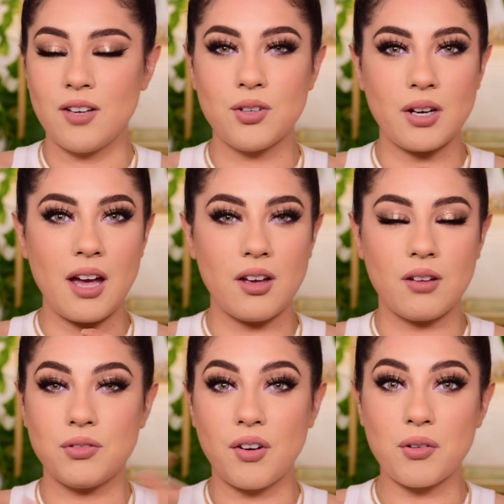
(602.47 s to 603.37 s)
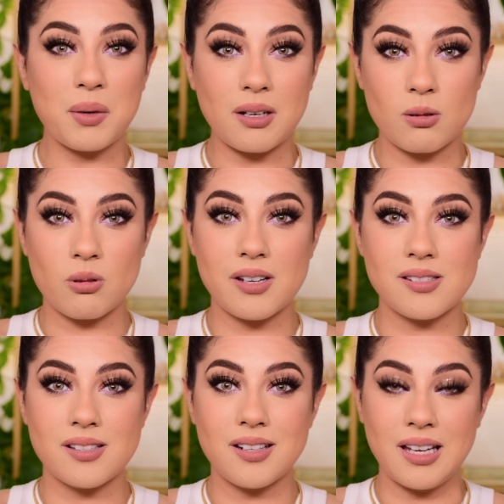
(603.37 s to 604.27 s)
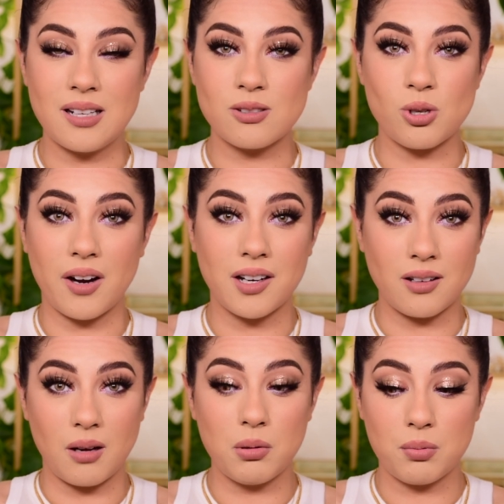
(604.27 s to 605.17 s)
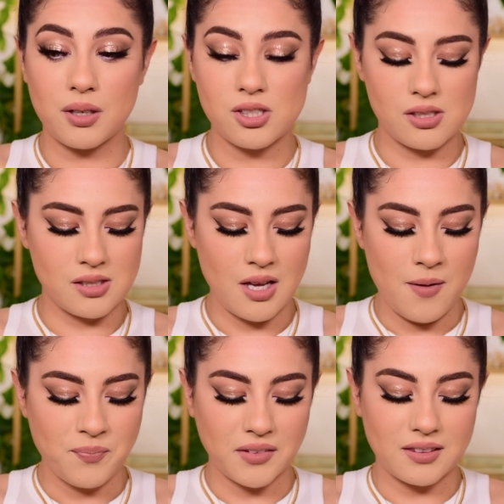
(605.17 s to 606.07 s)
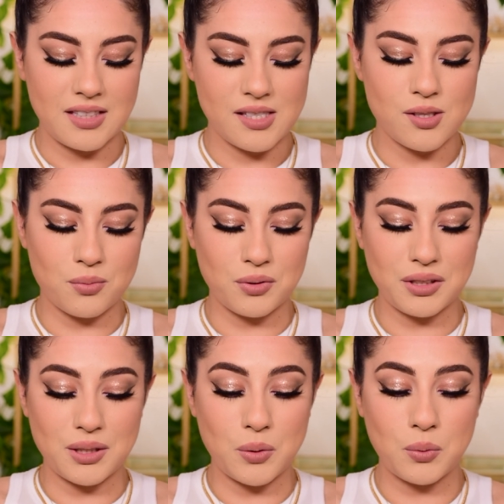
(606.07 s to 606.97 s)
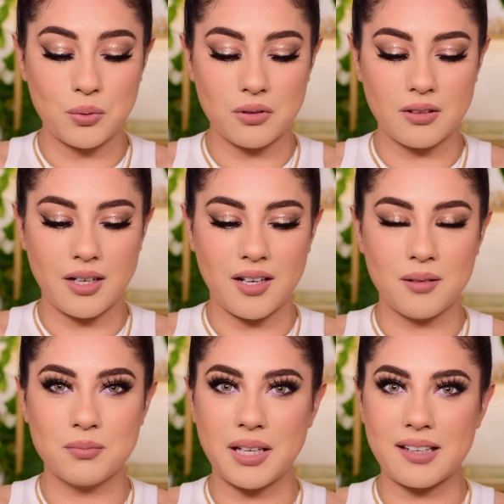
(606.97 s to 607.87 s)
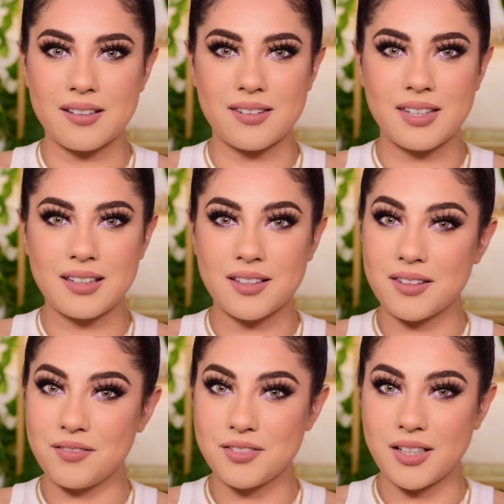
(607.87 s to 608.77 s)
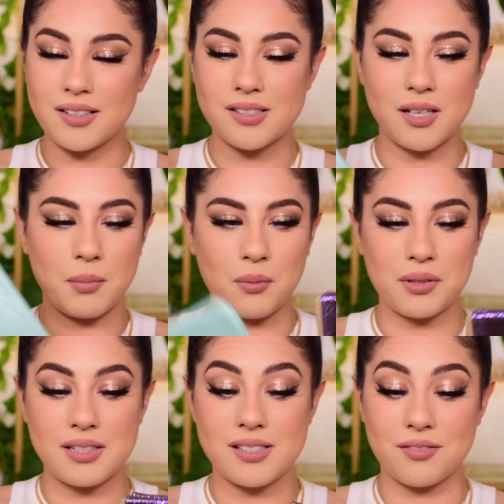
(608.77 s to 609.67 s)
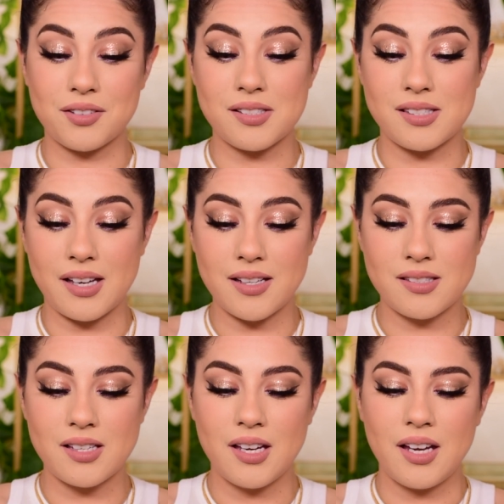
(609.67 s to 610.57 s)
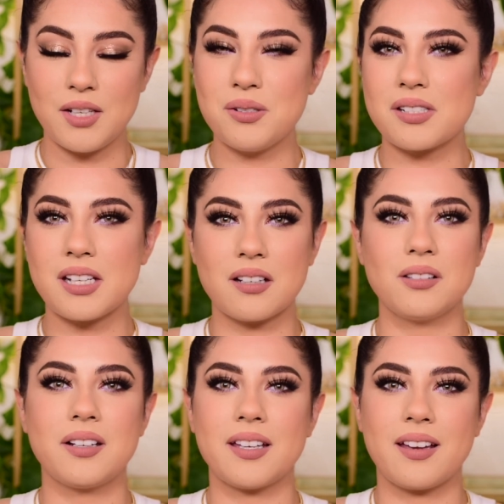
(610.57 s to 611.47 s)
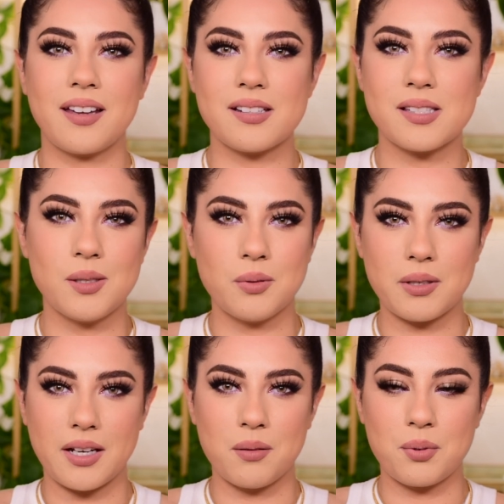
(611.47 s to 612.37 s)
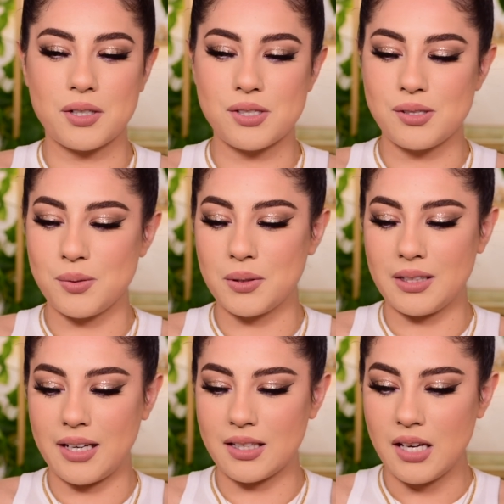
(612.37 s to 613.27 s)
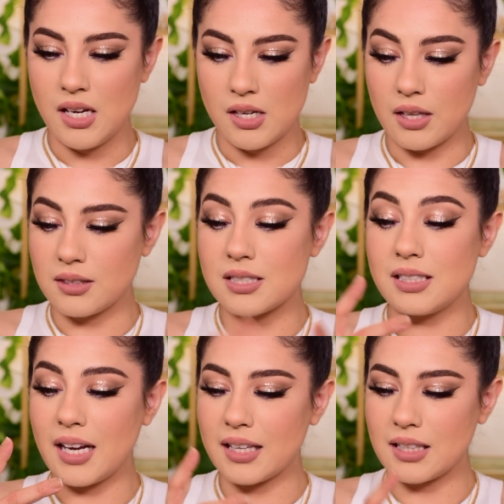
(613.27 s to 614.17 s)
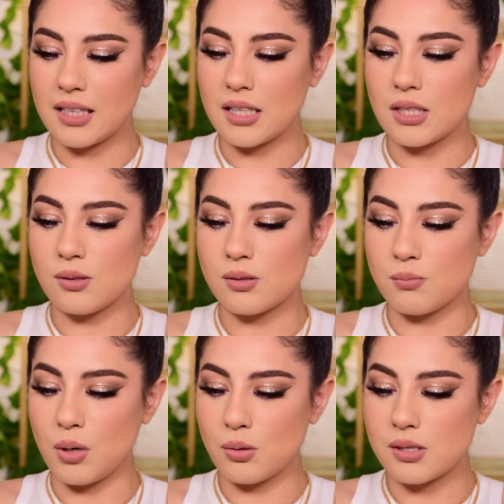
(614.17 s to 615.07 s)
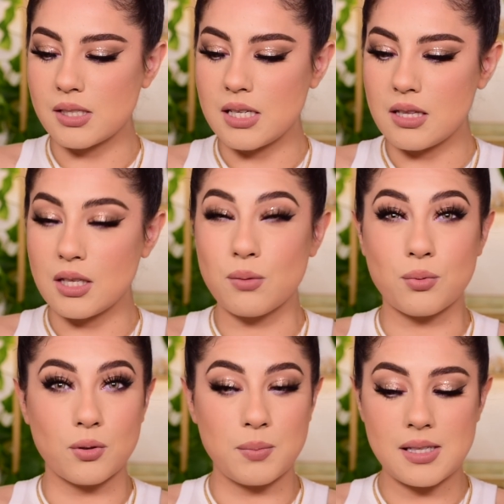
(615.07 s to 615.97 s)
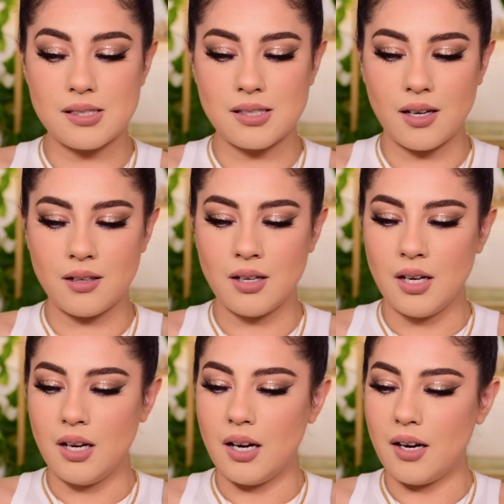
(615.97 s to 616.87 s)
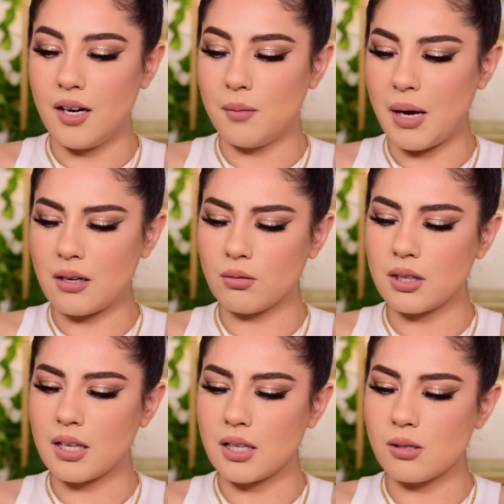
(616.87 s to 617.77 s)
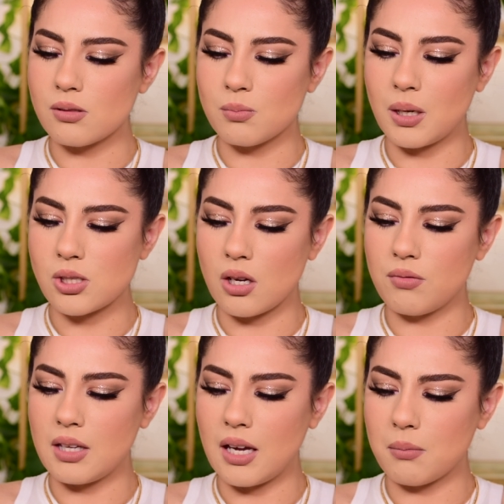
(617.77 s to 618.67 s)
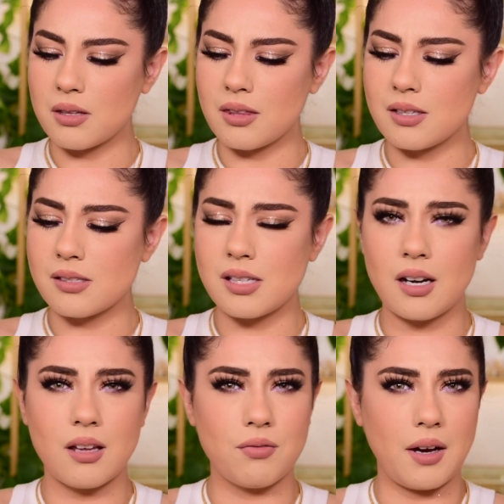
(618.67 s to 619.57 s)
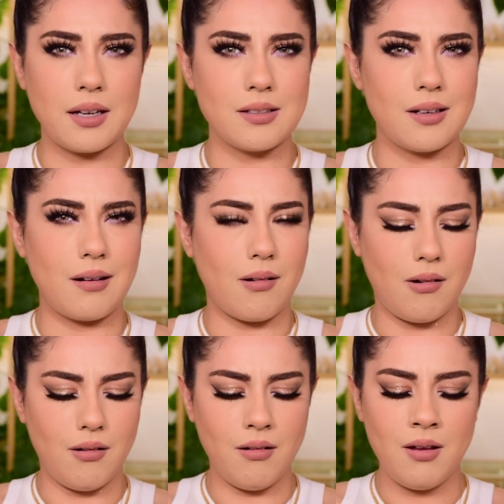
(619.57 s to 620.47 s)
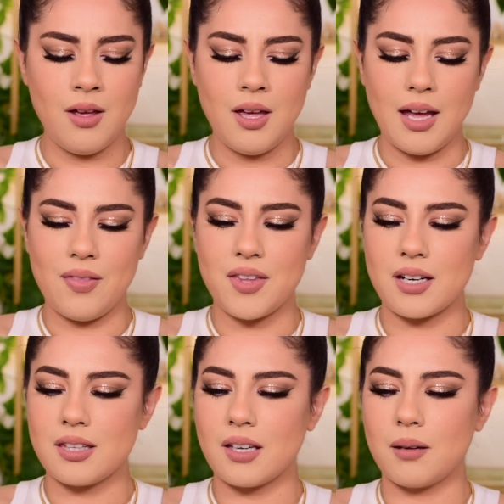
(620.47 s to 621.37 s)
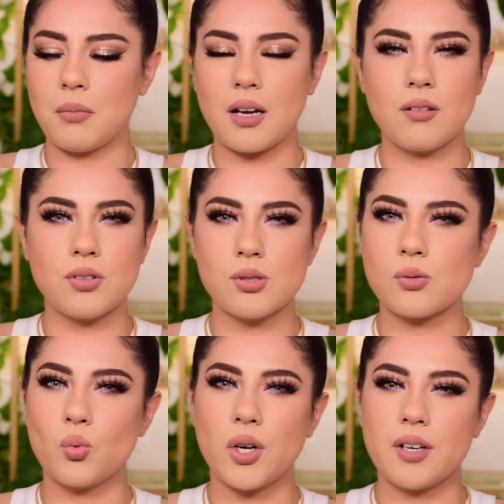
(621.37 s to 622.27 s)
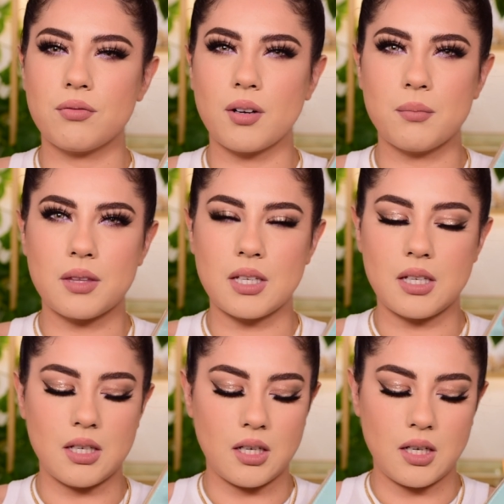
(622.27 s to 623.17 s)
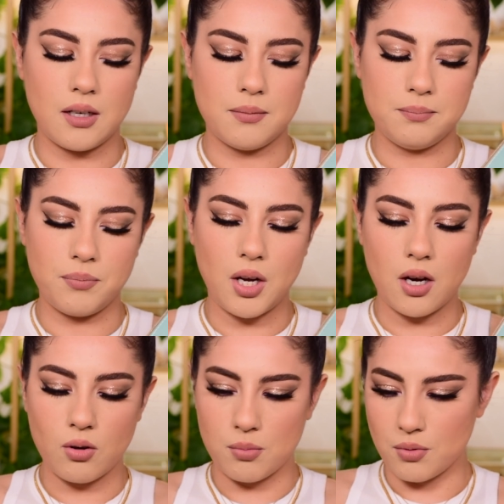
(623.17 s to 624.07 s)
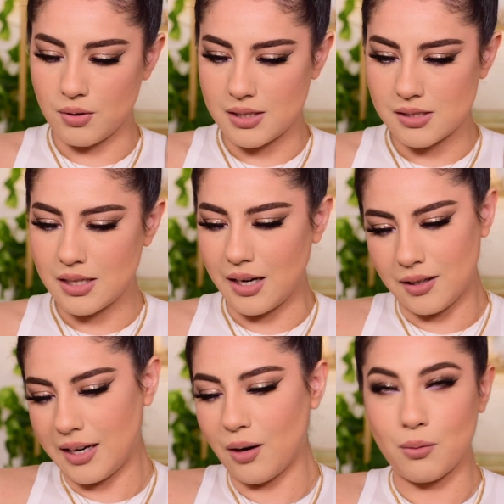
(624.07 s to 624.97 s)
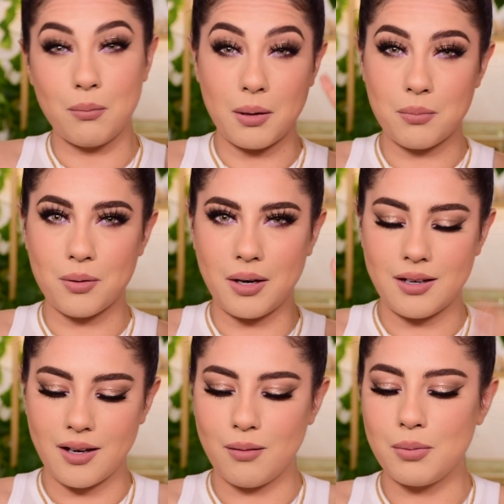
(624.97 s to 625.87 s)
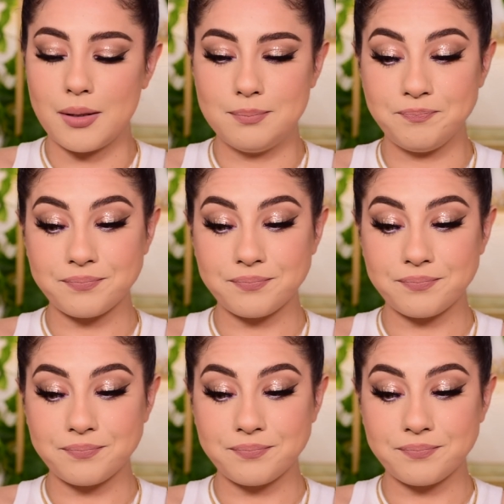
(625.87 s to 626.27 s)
if you've ever been interested in trying NABLA brushes, this is a really cool like thing that they've done, is come out with these different sets, and you can take a look and kind of see what kind of brushes you would like. Today I think I used mostly the ruby set. I don't think I used much of the amethyst set, if I did at all, and then I think I might have used one from the aquamarine set. I can't remember right now, but